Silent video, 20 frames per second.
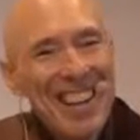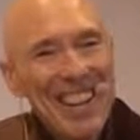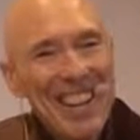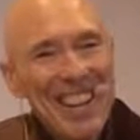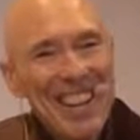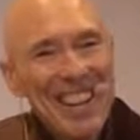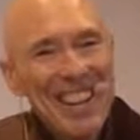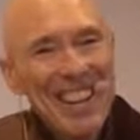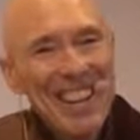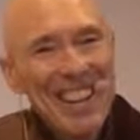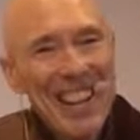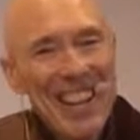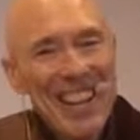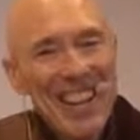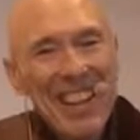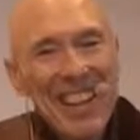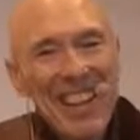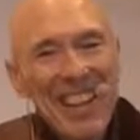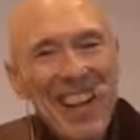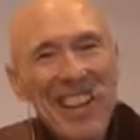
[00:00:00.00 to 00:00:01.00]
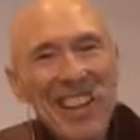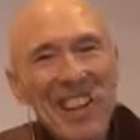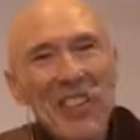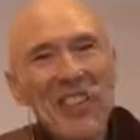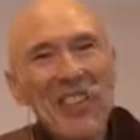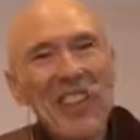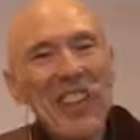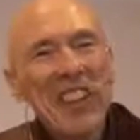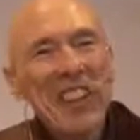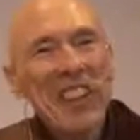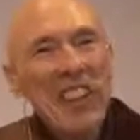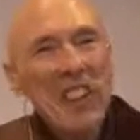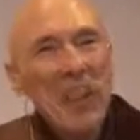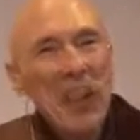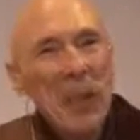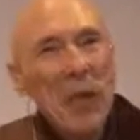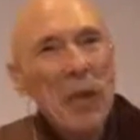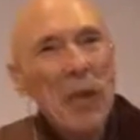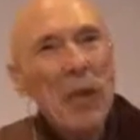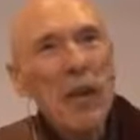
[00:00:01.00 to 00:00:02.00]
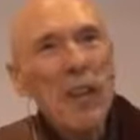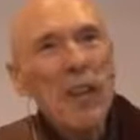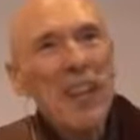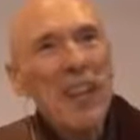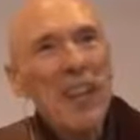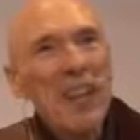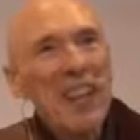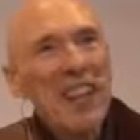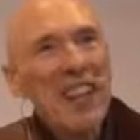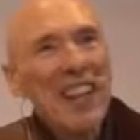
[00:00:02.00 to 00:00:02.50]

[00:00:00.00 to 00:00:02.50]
Yeah, that I don't really know whether